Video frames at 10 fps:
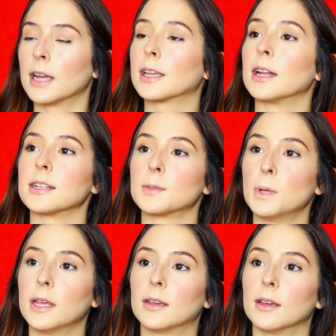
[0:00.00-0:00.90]
I cannot
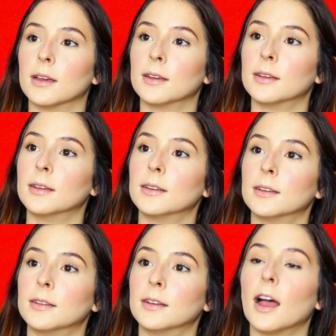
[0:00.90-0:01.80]
speak,
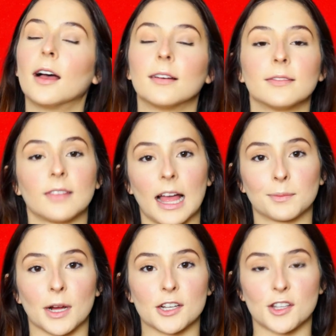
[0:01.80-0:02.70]

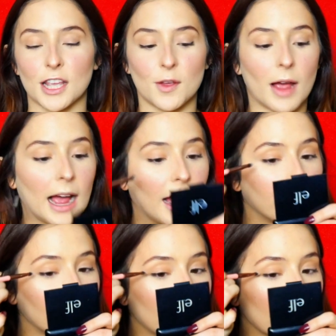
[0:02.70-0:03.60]
flat brush that you
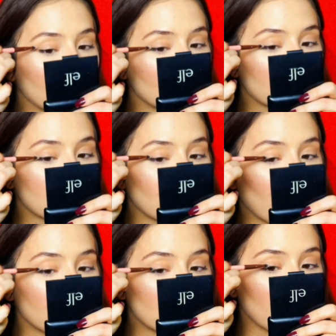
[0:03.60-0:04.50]
have, and just
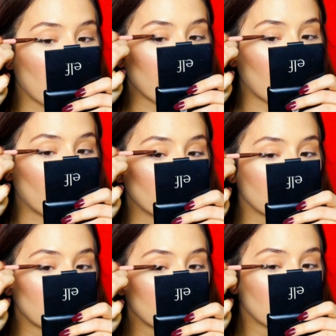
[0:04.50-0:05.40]
smudge that
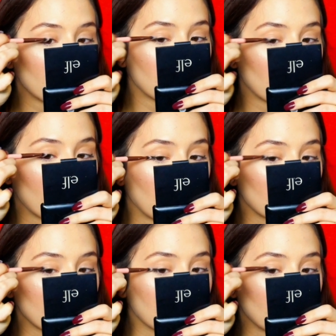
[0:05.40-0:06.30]
out
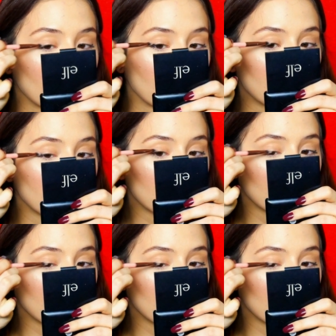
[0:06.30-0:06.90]
a little.